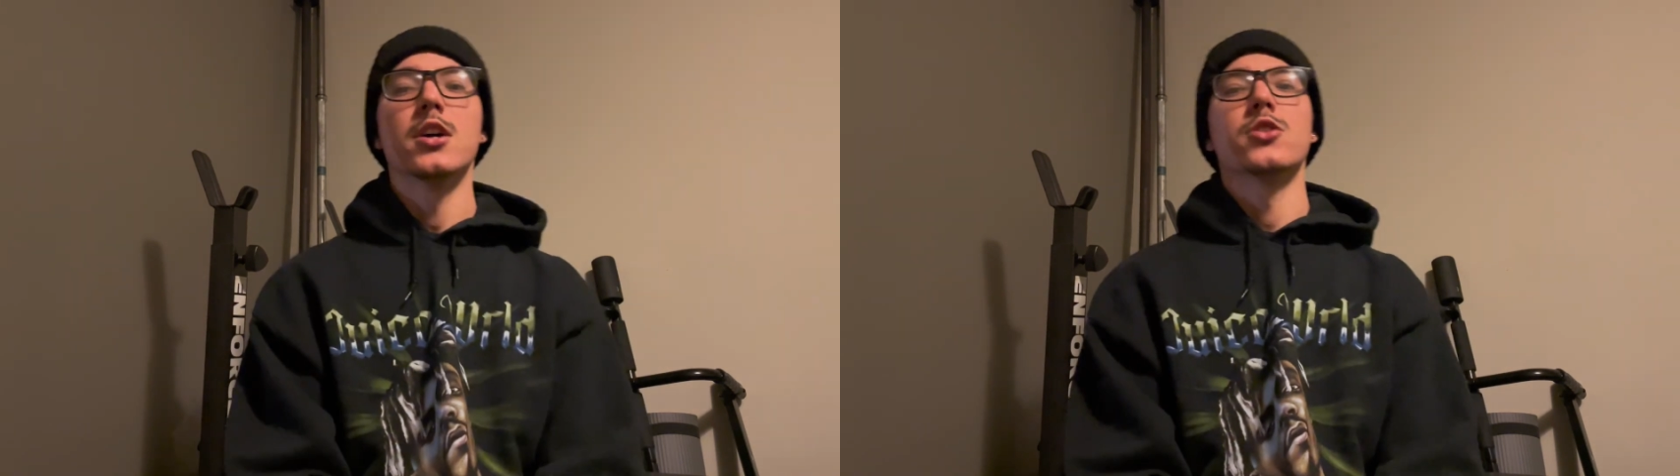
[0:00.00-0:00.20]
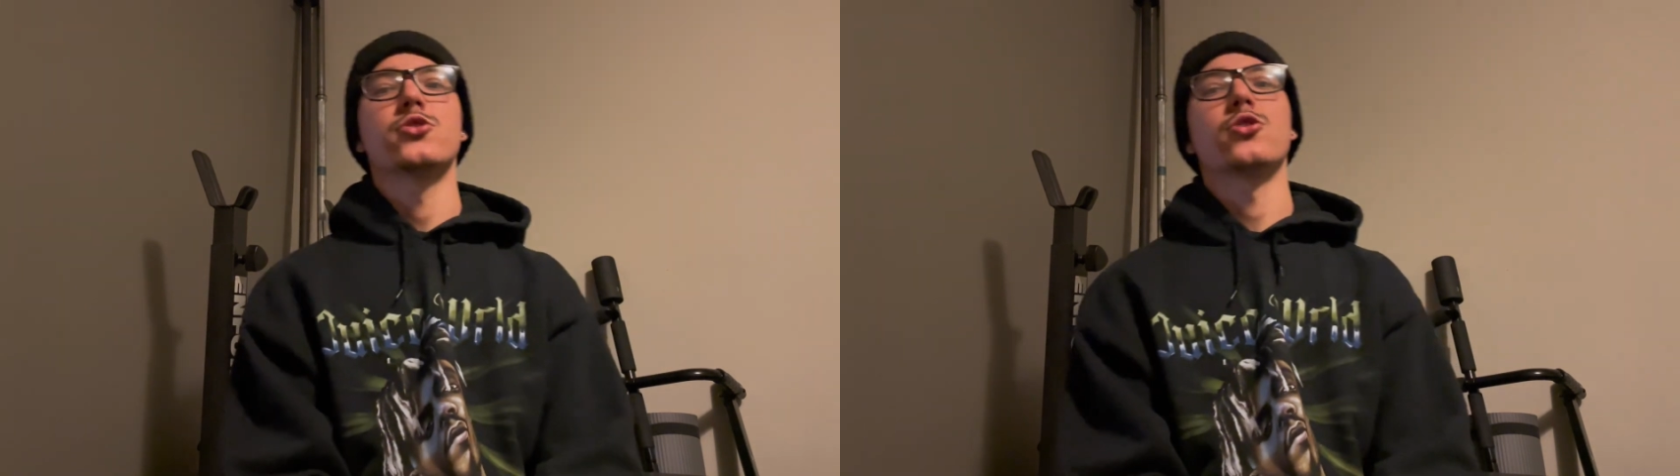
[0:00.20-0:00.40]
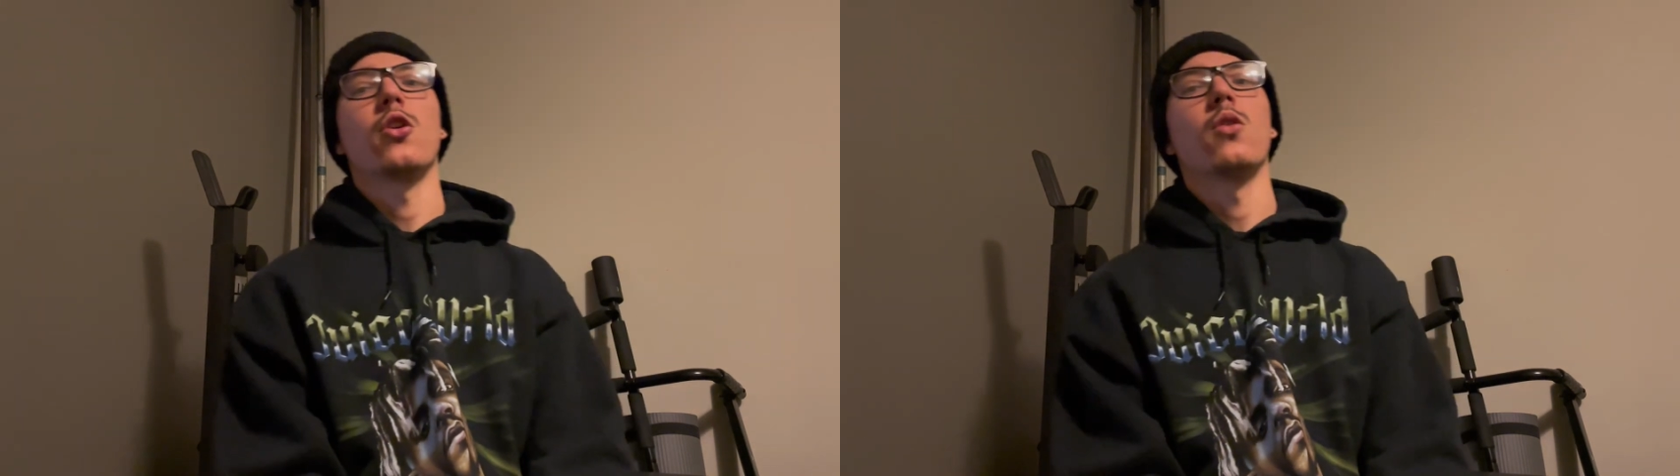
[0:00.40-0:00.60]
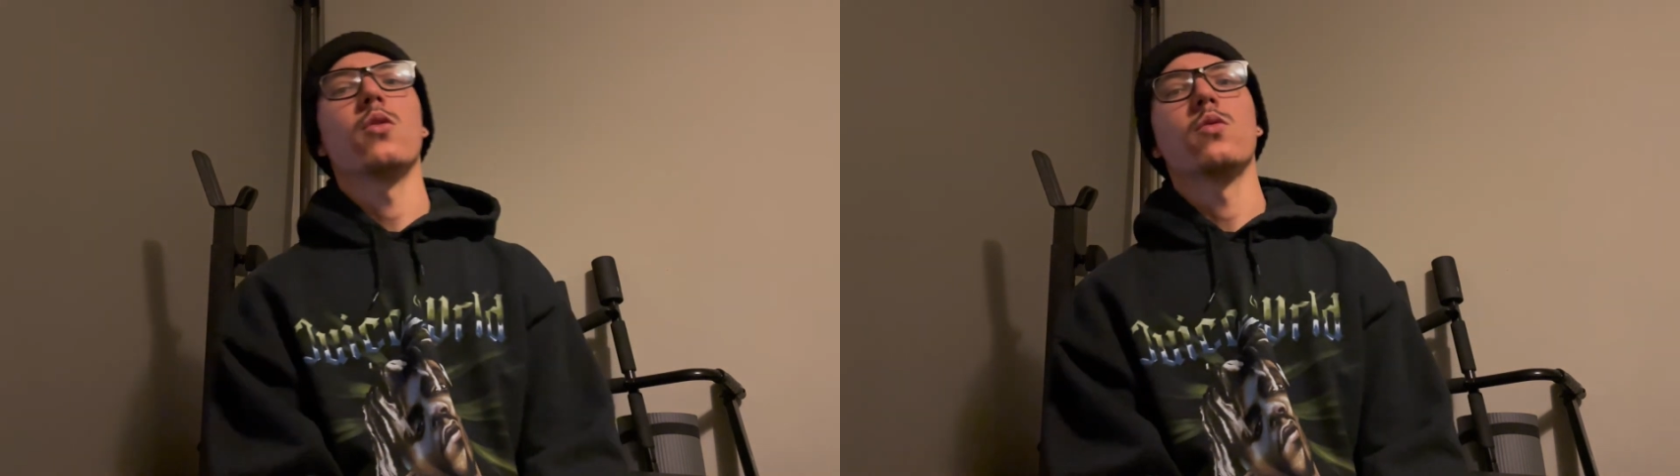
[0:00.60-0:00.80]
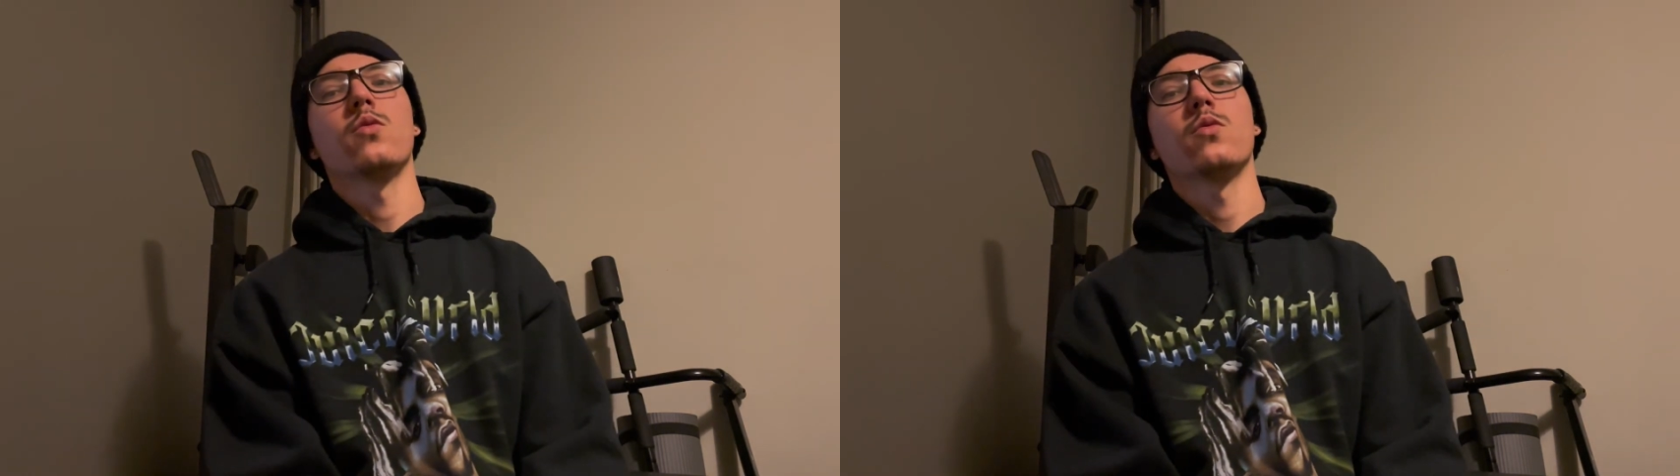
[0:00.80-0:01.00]

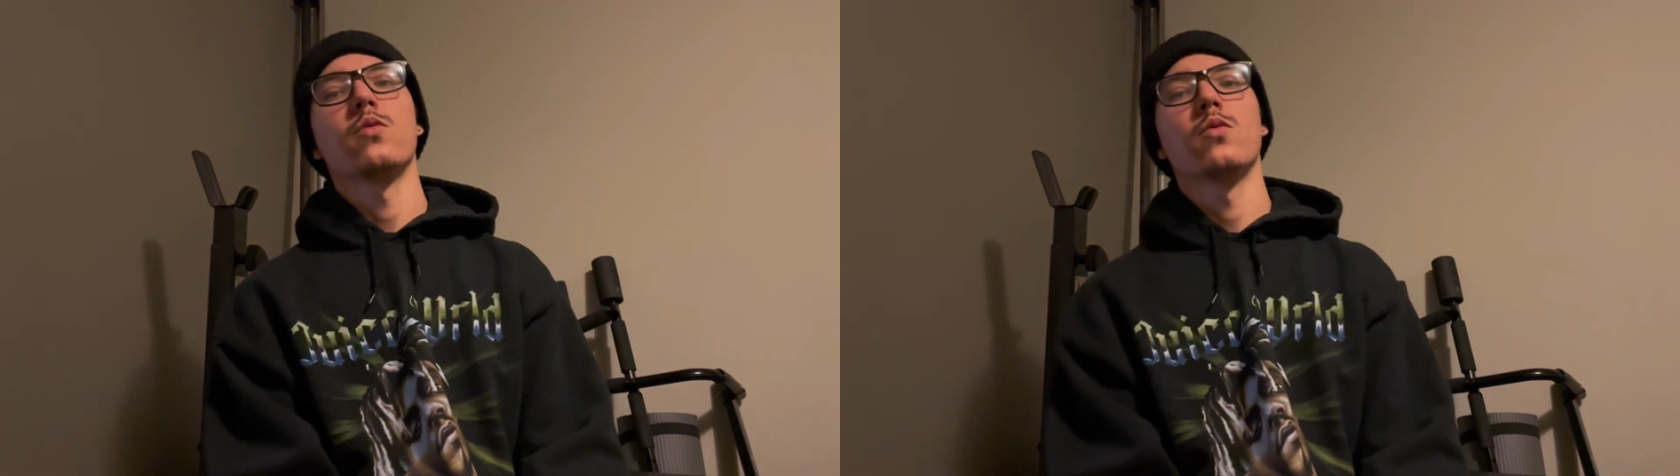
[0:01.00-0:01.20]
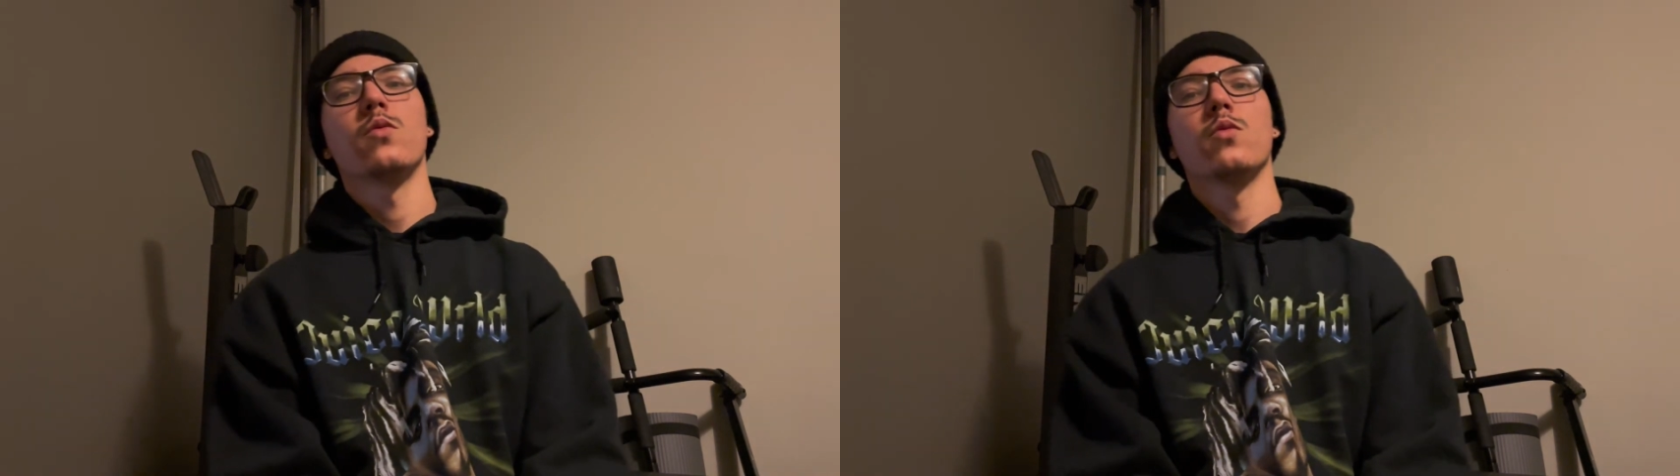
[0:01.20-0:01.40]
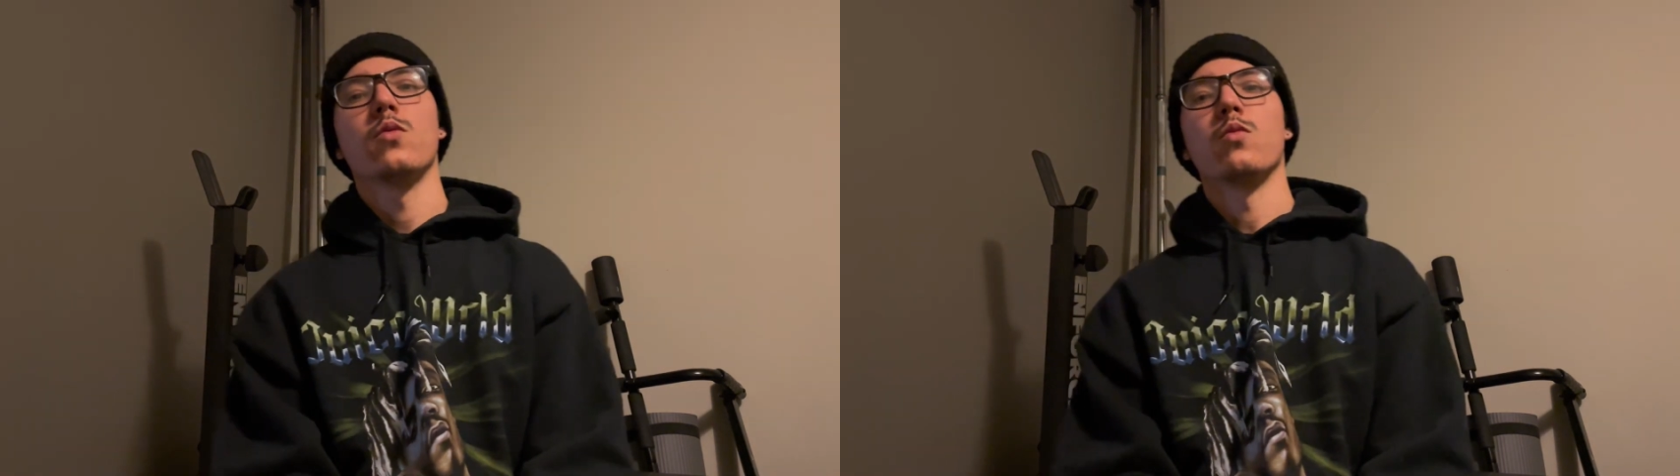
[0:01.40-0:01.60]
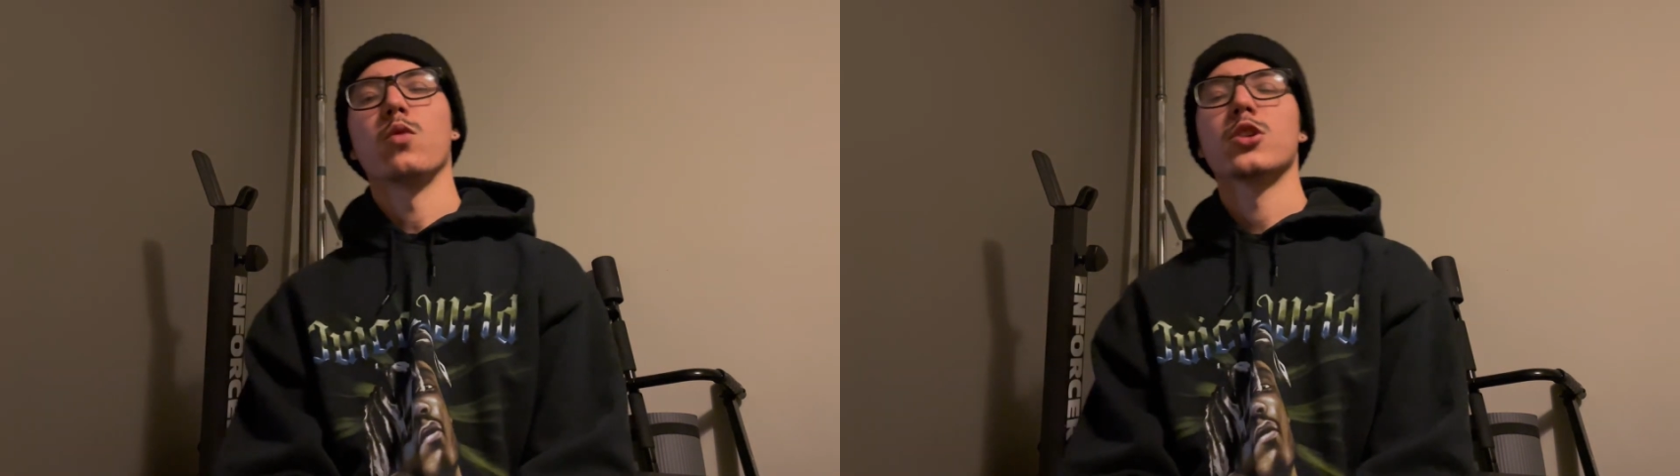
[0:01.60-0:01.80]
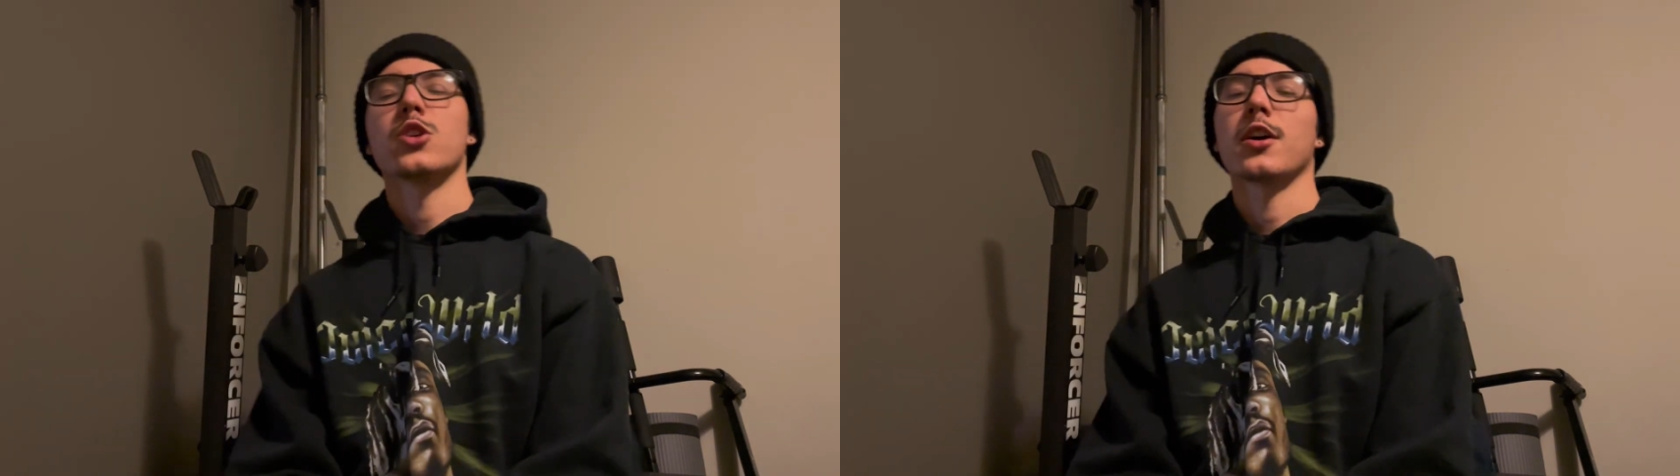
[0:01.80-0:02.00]
So we're
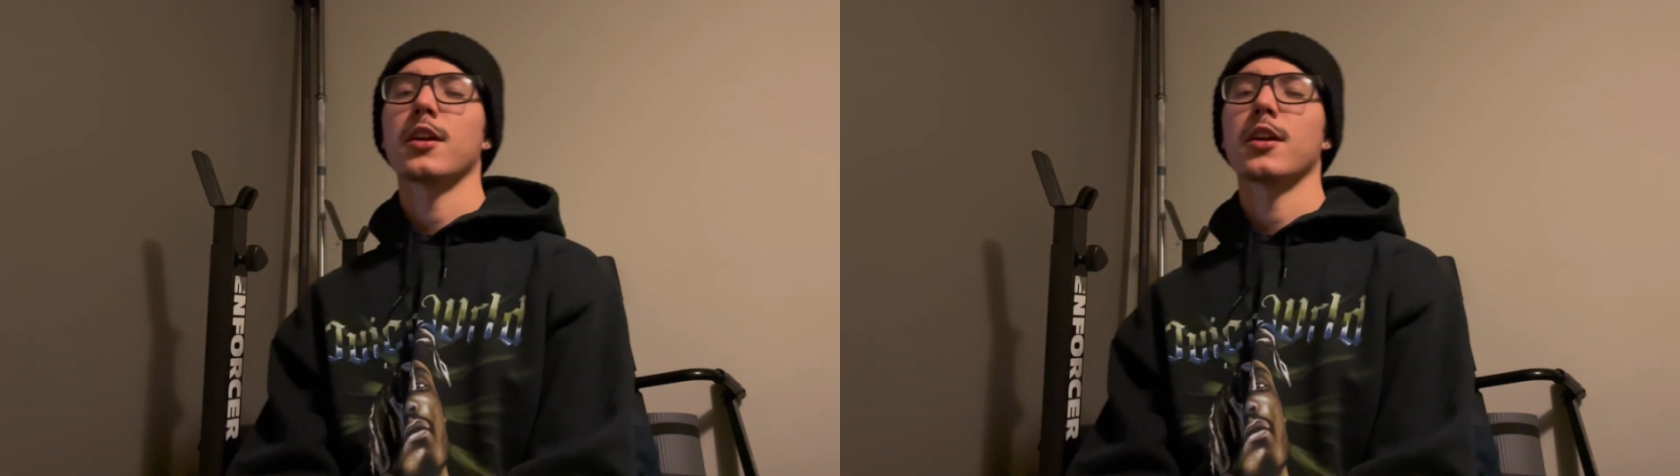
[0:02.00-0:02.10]
talking